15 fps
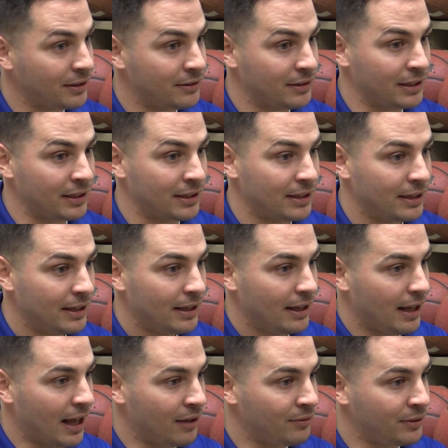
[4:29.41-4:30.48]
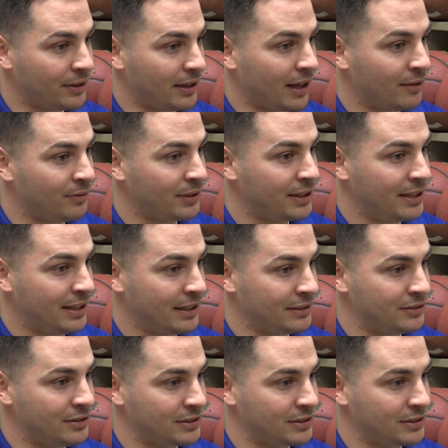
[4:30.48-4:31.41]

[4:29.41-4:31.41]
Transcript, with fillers: I think every every kid,